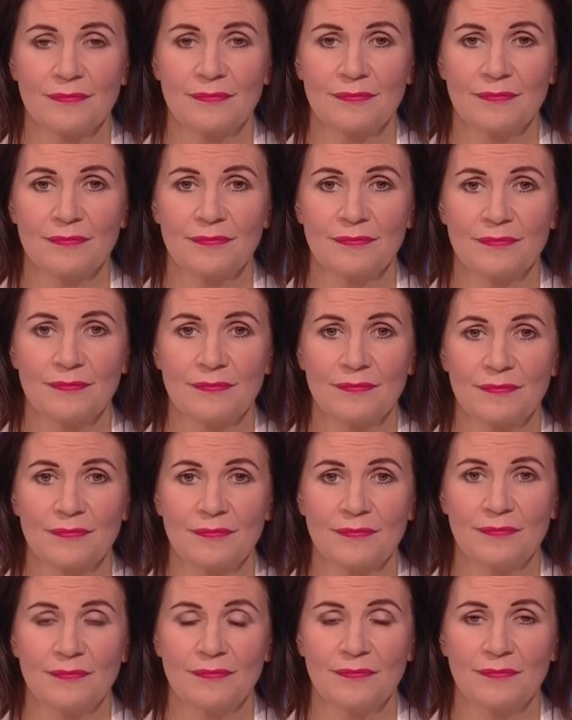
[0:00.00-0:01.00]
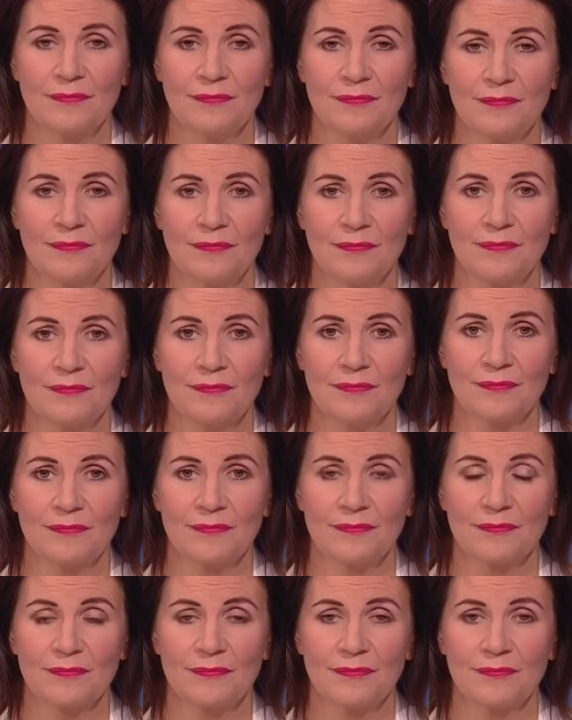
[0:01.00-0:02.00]

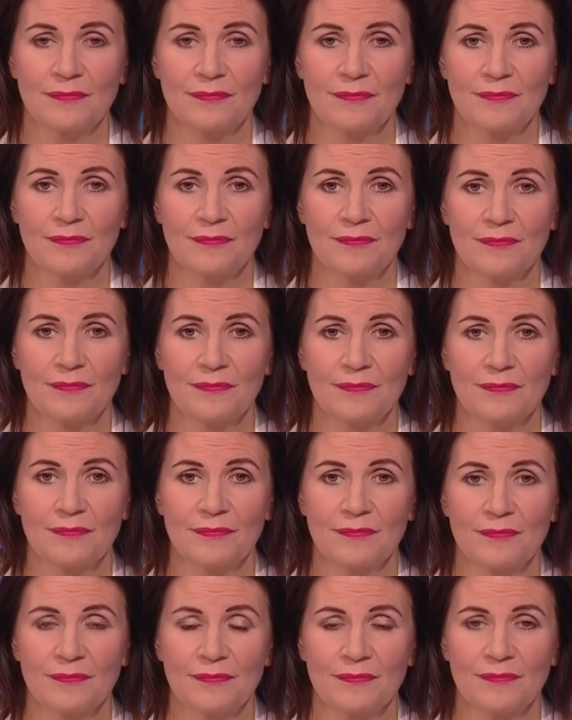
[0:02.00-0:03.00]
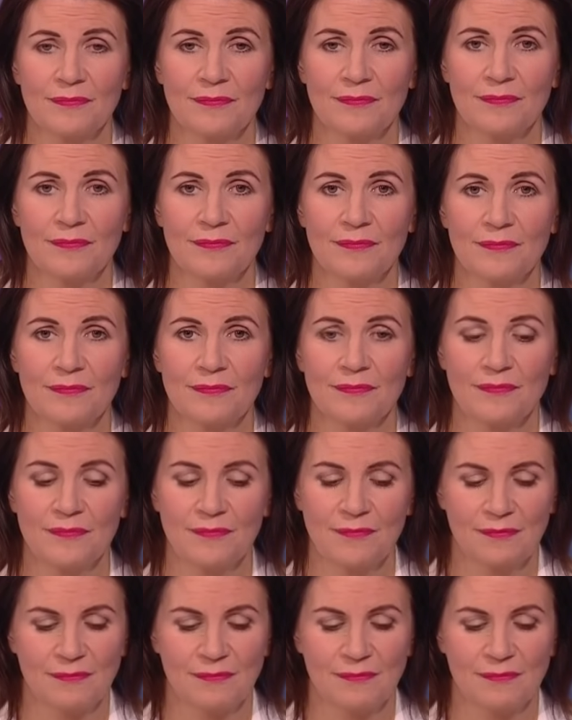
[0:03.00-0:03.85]
(silent)